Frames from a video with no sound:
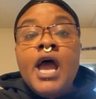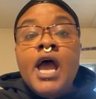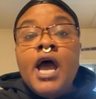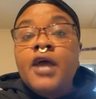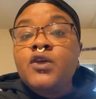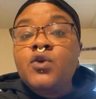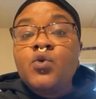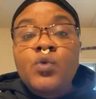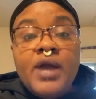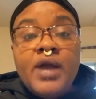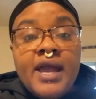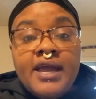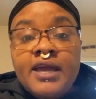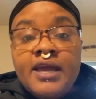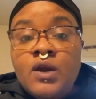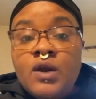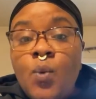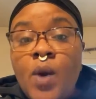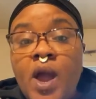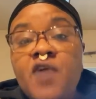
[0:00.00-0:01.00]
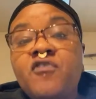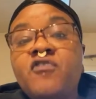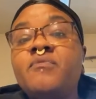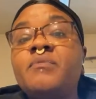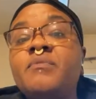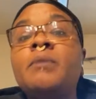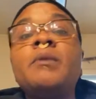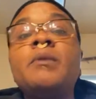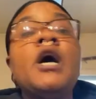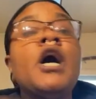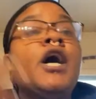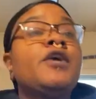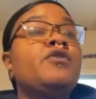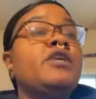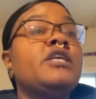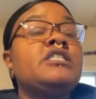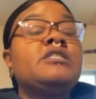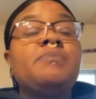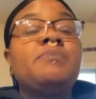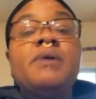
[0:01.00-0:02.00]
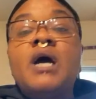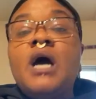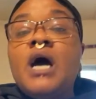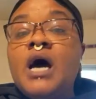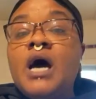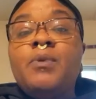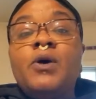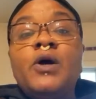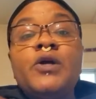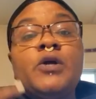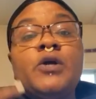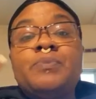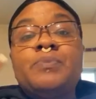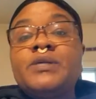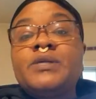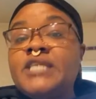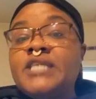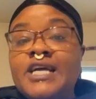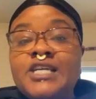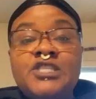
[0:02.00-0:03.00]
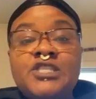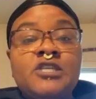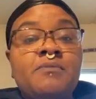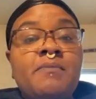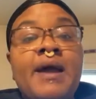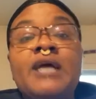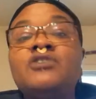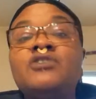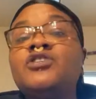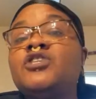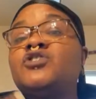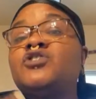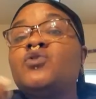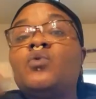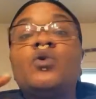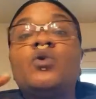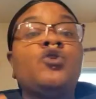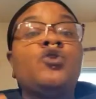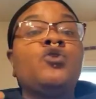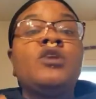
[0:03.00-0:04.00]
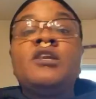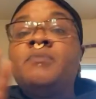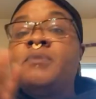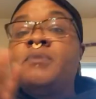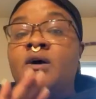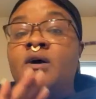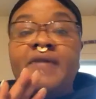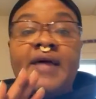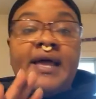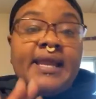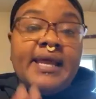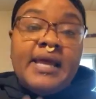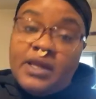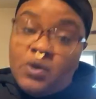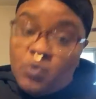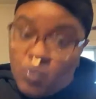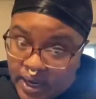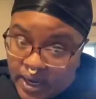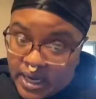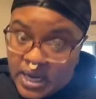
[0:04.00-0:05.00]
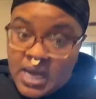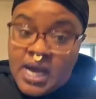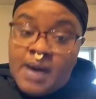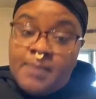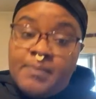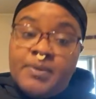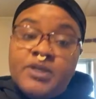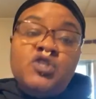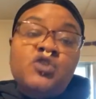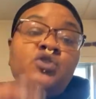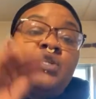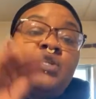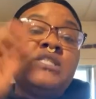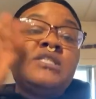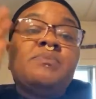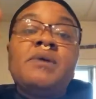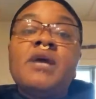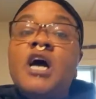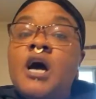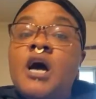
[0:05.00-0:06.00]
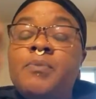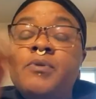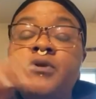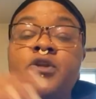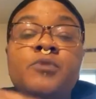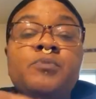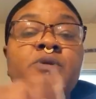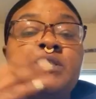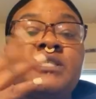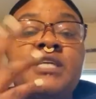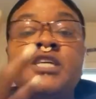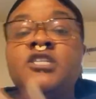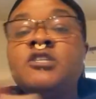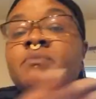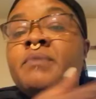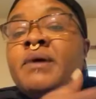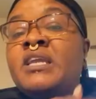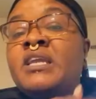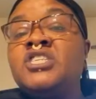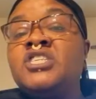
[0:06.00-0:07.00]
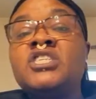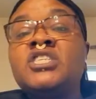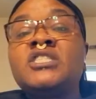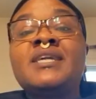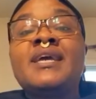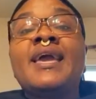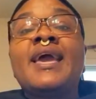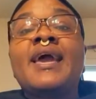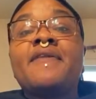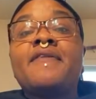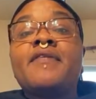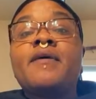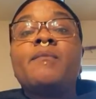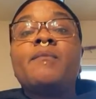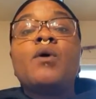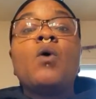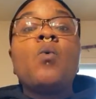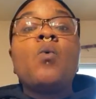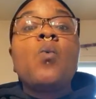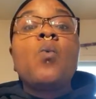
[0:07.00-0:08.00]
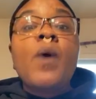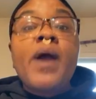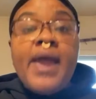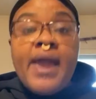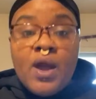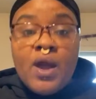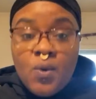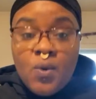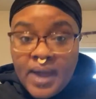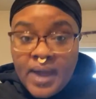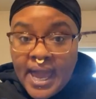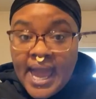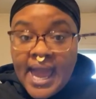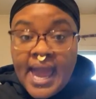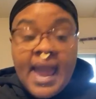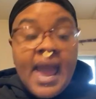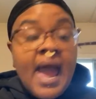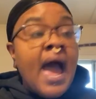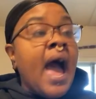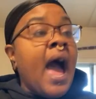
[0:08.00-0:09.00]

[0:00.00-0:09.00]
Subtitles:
and you can't get away from them, you need to be up on your protection magic. So you need to be on that anyway, but you need to be up on your protection magic to get them away. Okay,